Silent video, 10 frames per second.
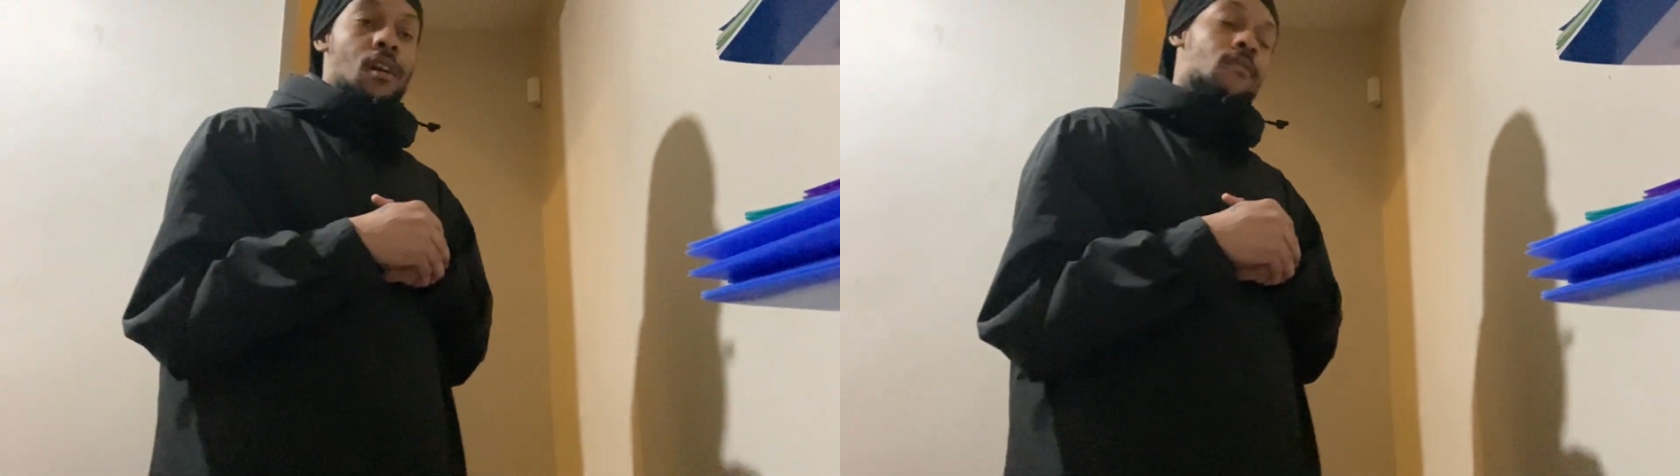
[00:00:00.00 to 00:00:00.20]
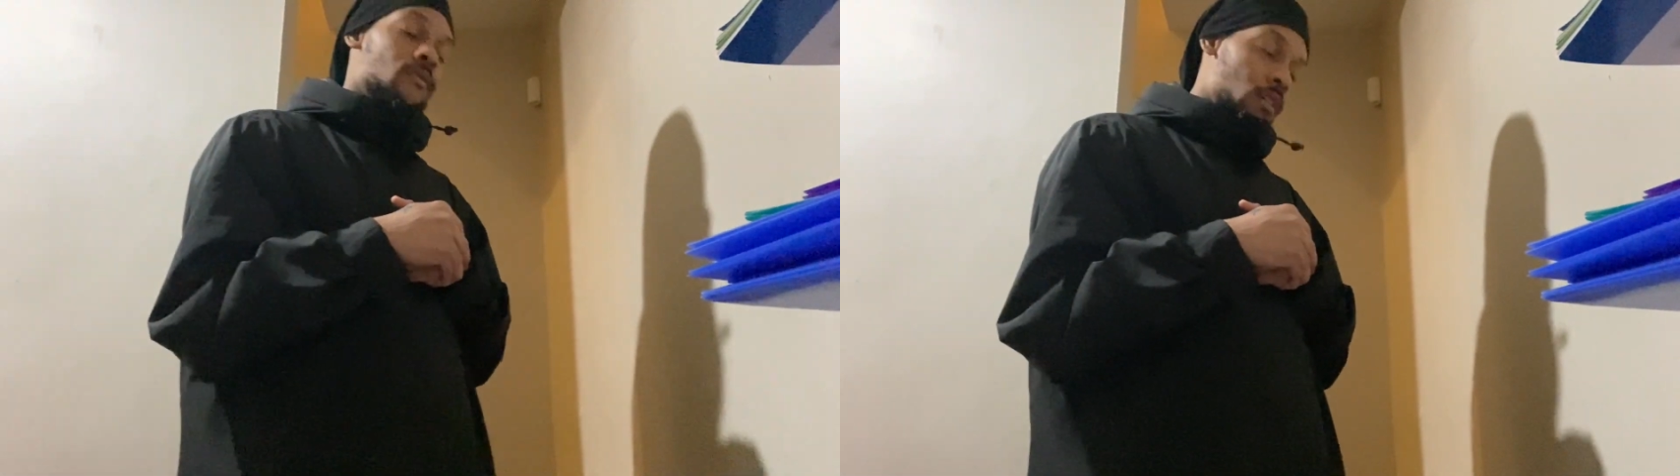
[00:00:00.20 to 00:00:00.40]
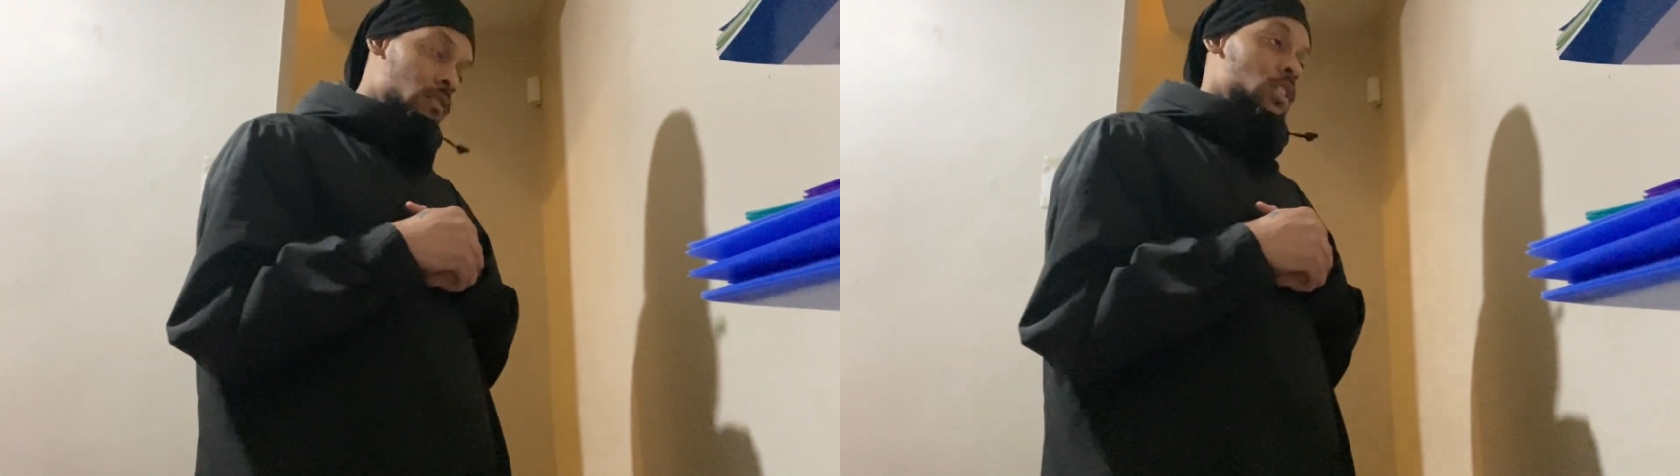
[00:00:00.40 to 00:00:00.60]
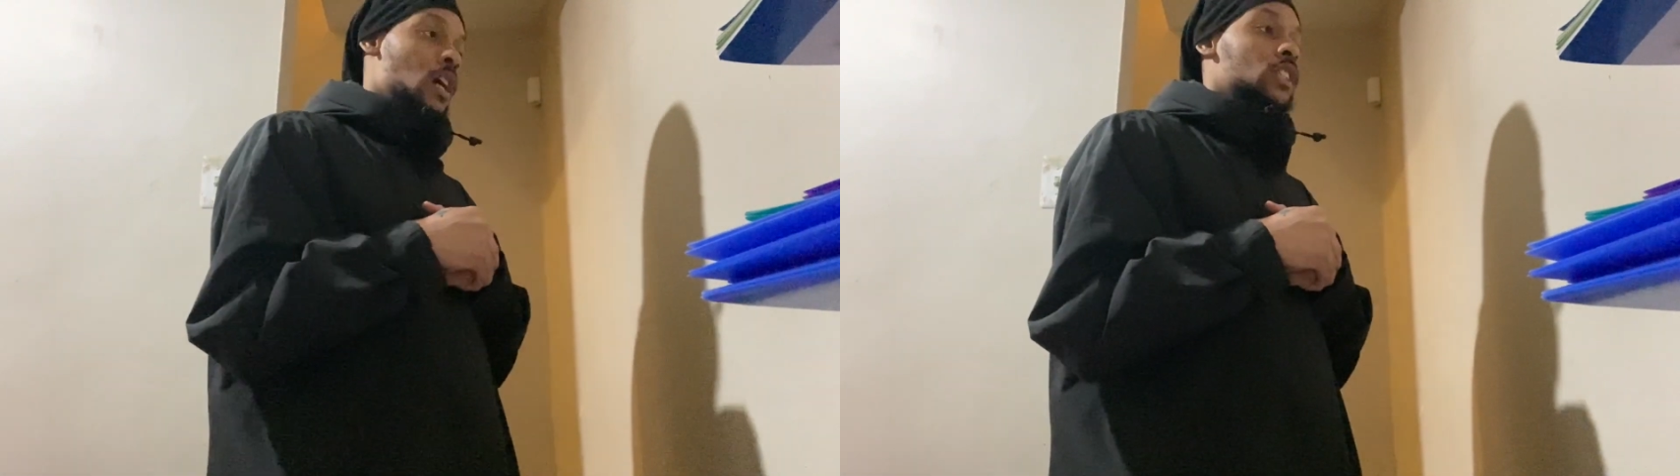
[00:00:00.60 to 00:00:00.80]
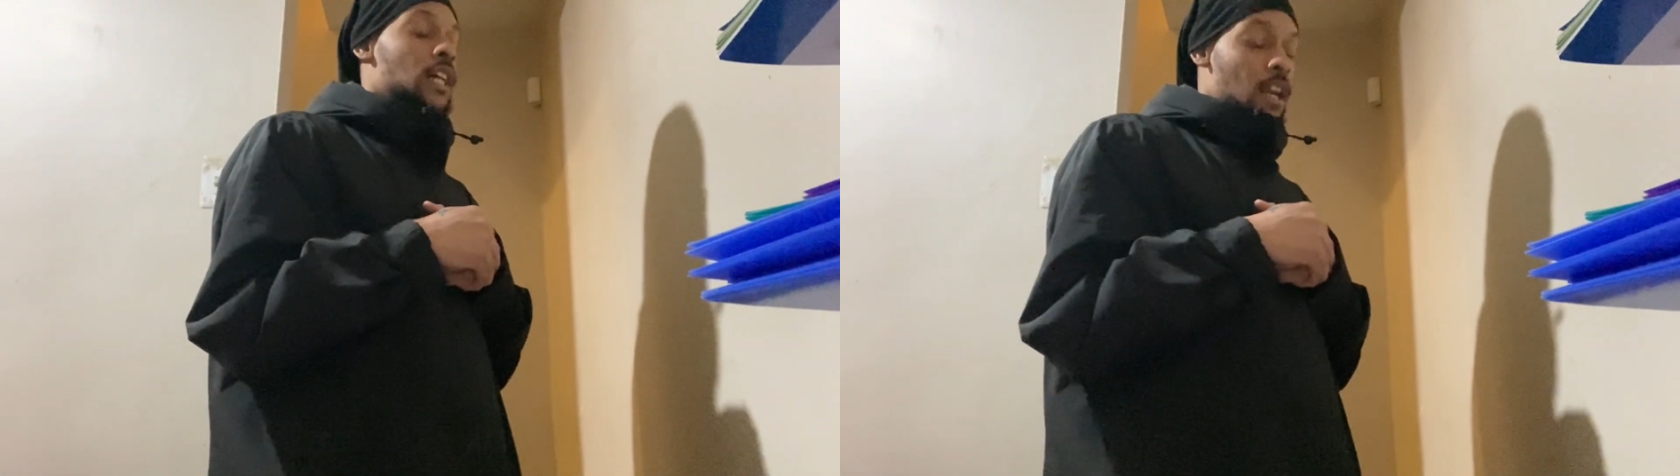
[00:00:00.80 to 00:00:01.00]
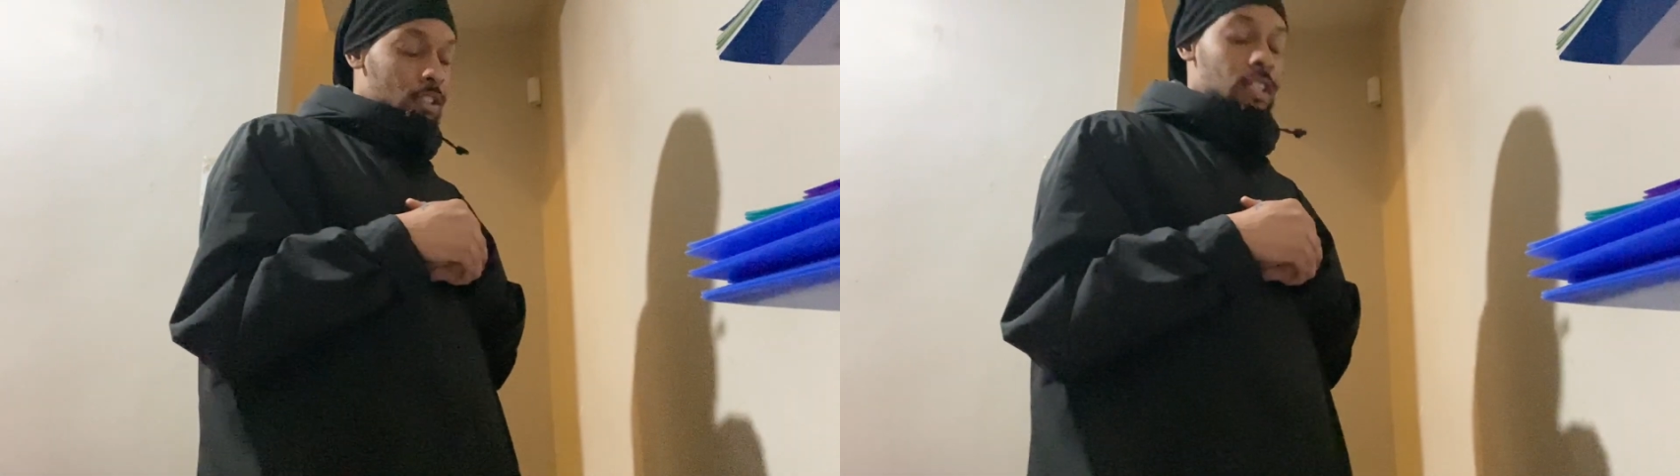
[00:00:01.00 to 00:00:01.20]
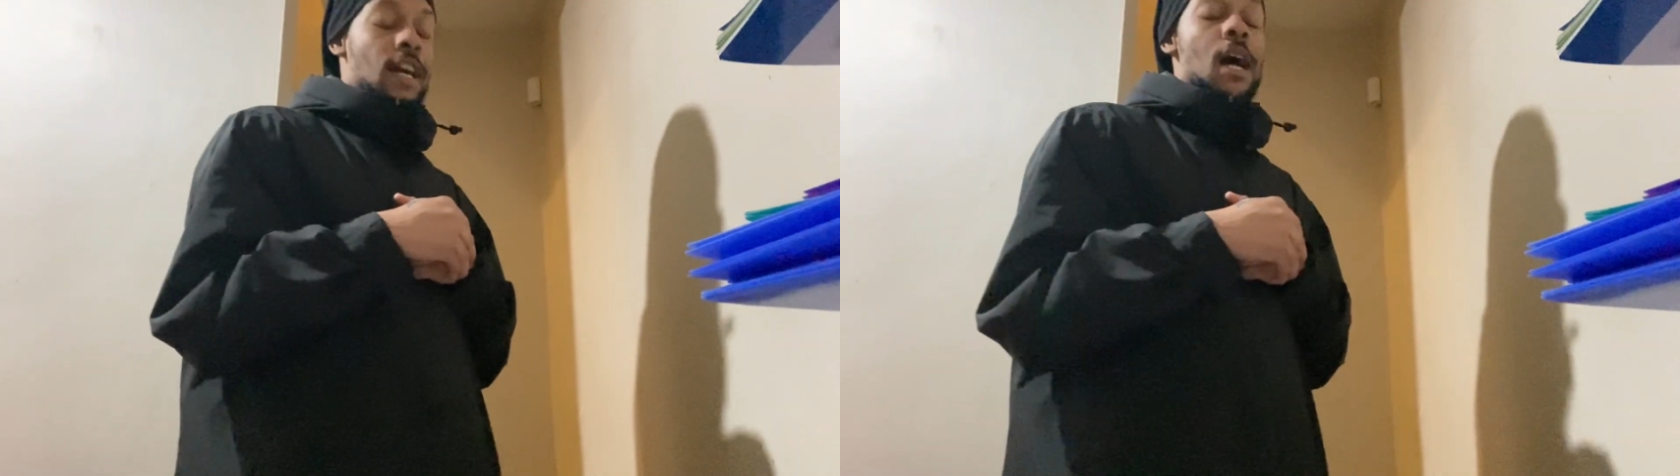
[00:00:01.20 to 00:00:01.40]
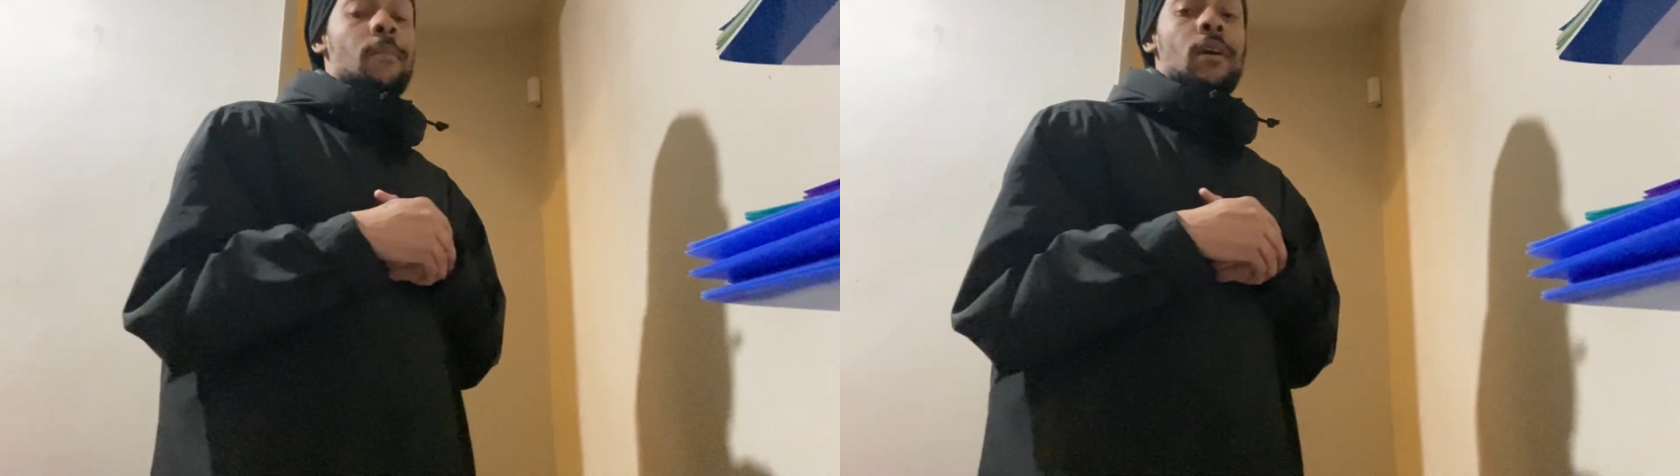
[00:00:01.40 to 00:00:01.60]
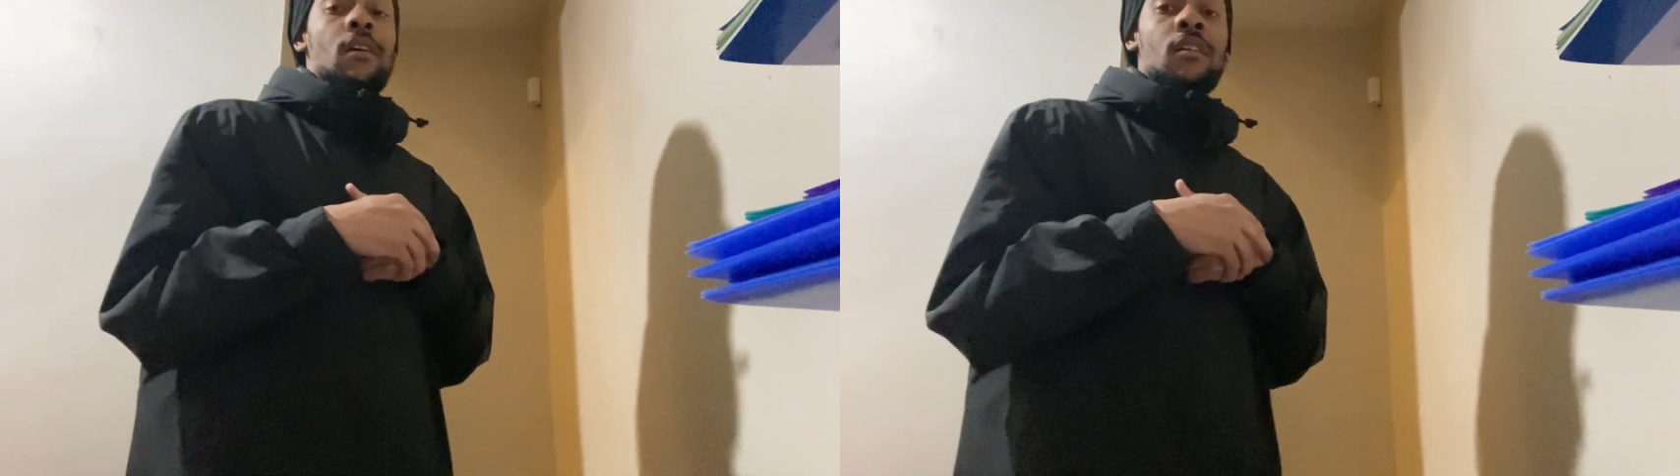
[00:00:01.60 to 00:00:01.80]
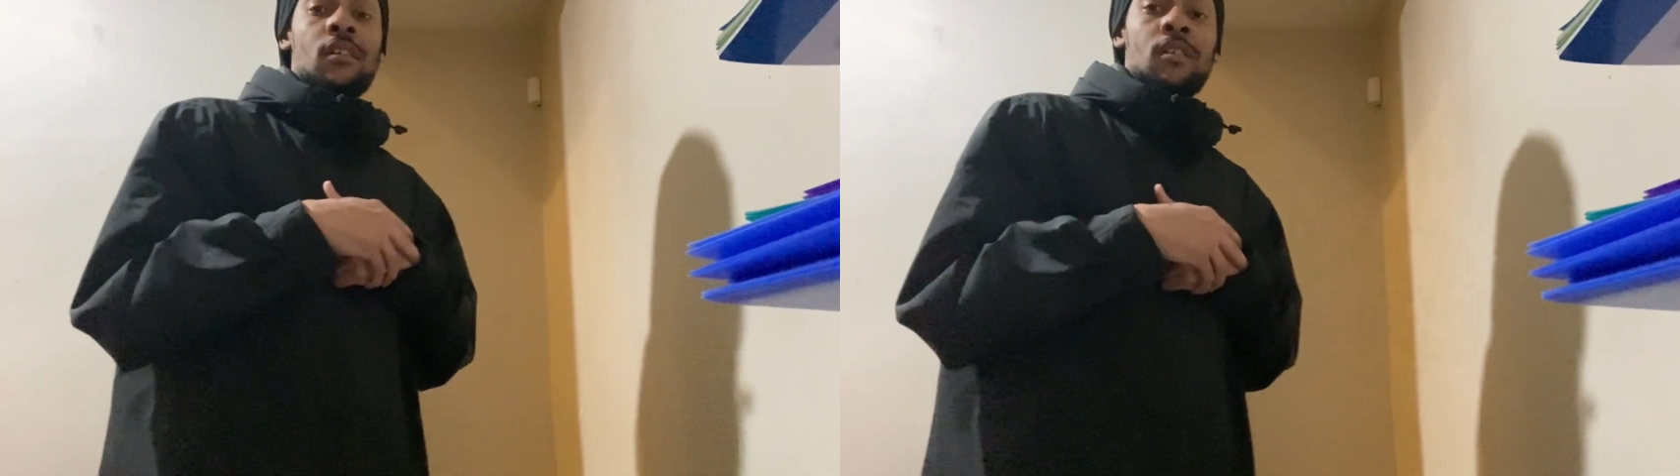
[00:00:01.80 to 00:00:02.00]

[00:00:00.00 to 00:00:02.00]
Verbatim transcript: I fuck with y'all. Shout out to y'all, man.